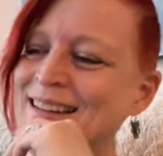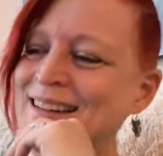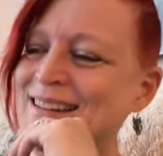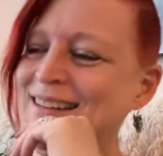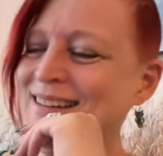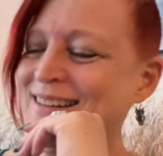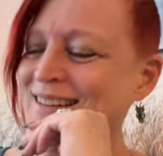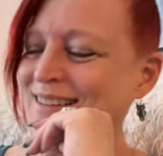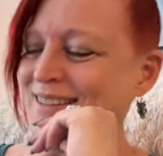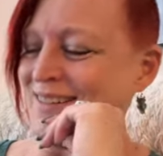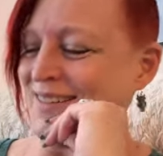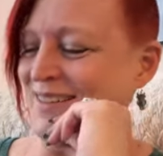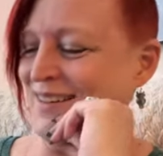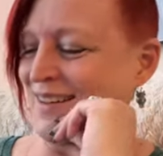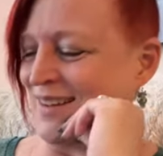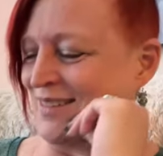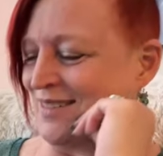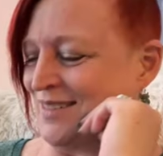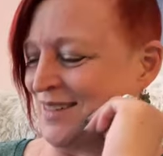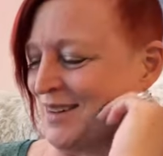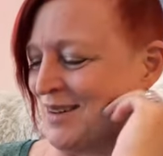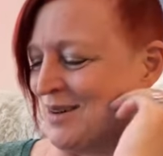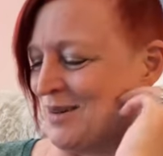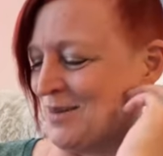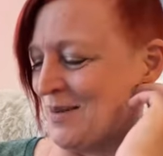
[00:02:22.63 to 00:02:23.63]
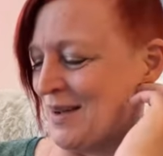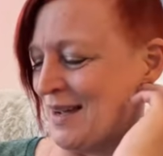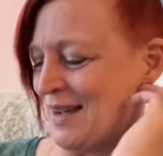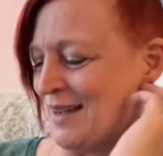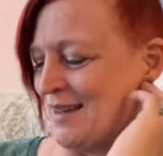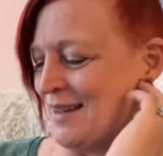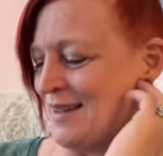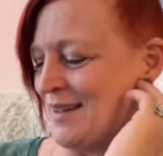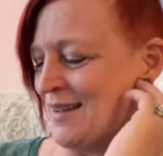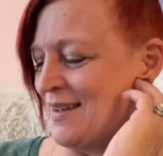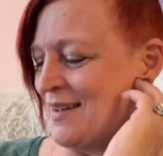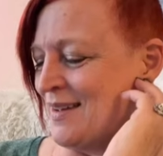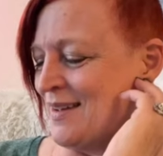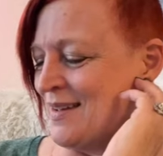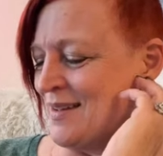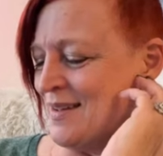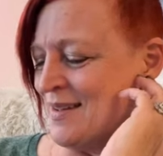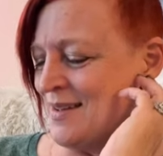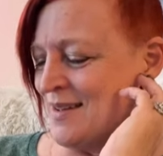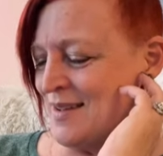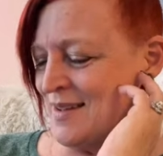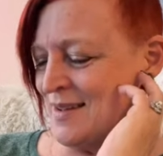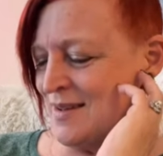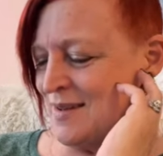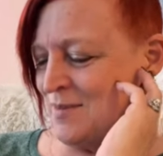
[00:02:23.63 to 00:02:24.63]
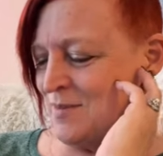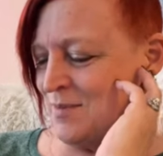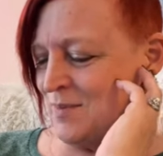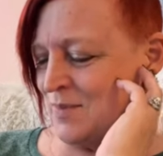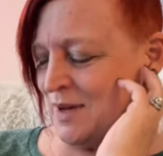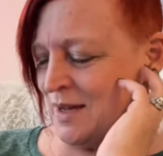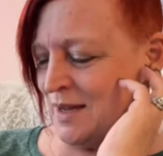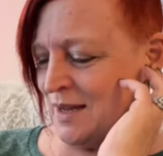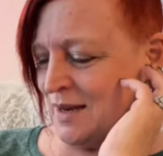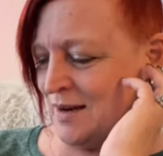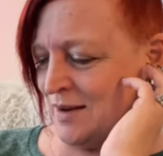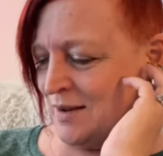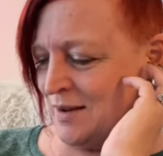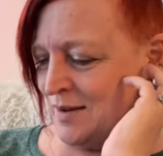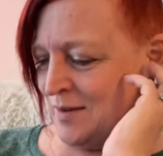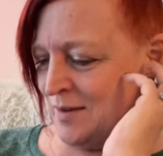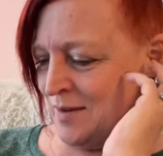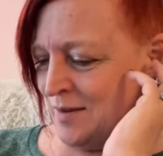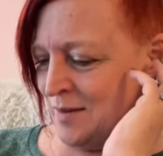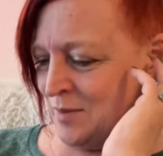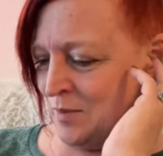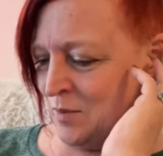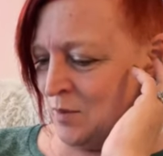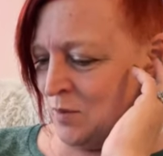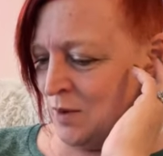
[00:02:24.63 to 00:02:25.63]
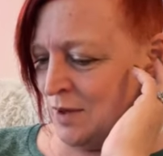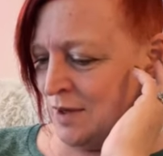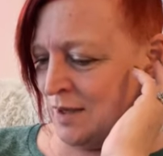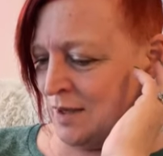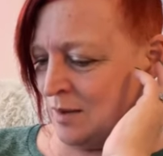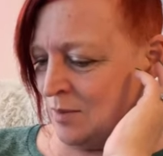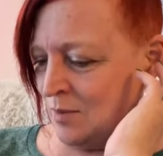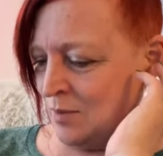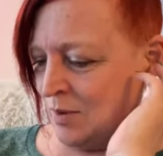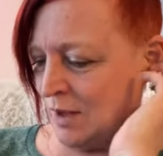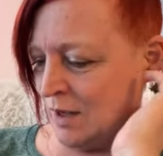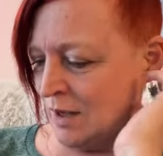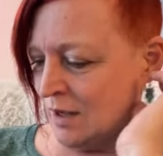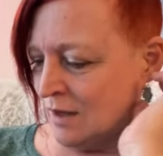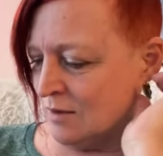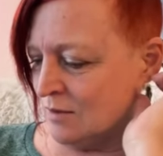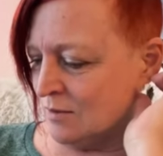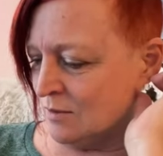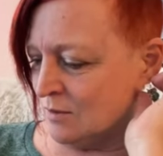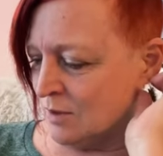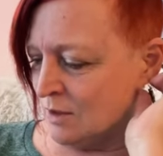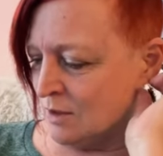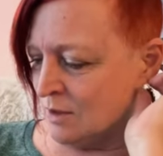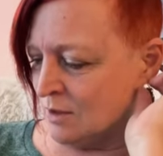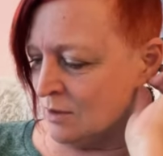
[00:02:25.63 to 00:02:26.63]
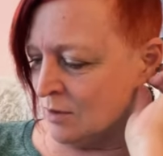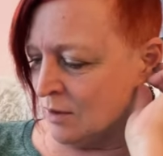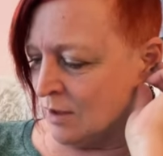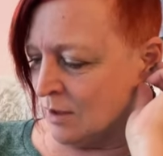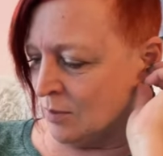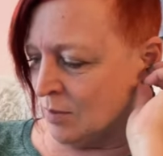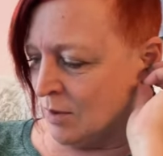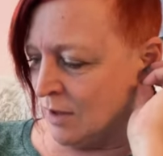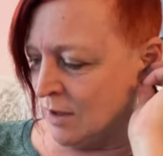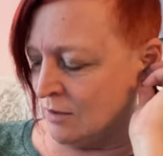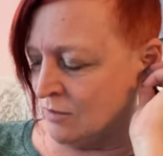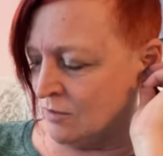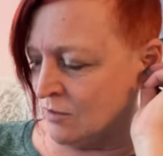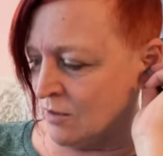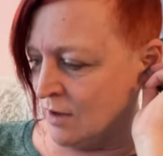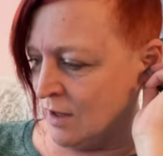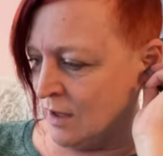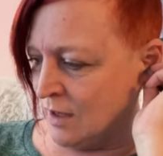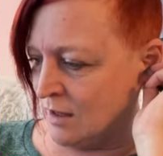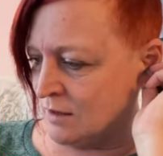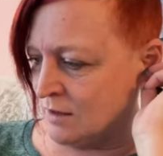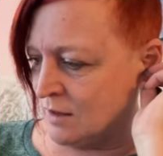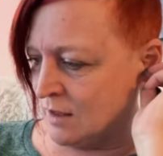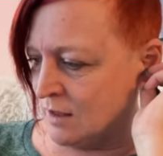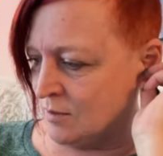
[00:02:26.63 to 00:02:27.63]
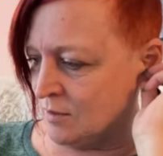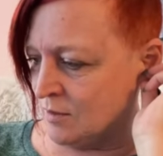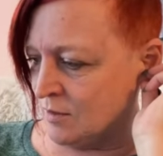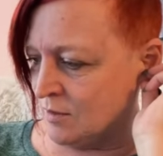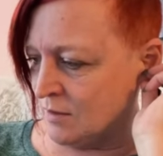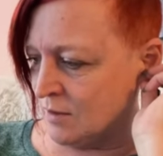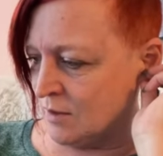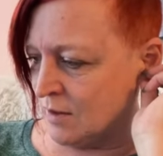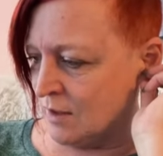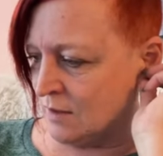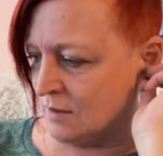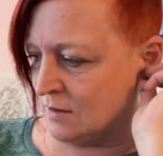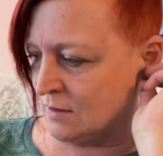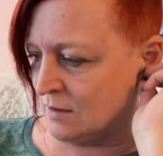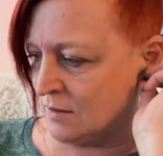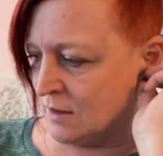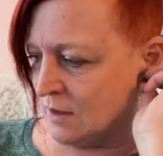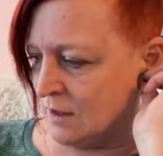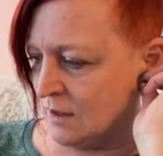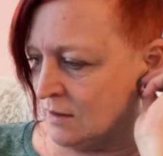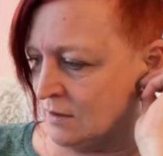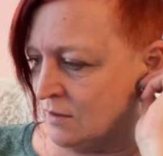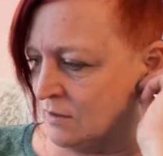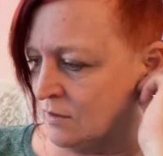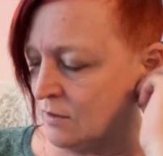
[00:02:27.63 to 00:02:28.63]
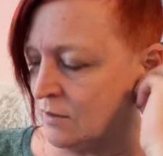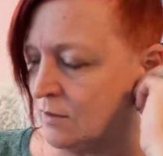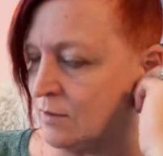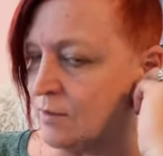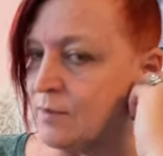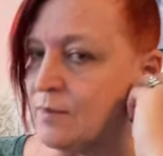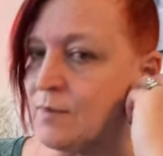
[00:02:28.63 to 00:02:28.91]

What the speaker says: So I have to go back, but we get paid. We do get paid for that time, so that's nice.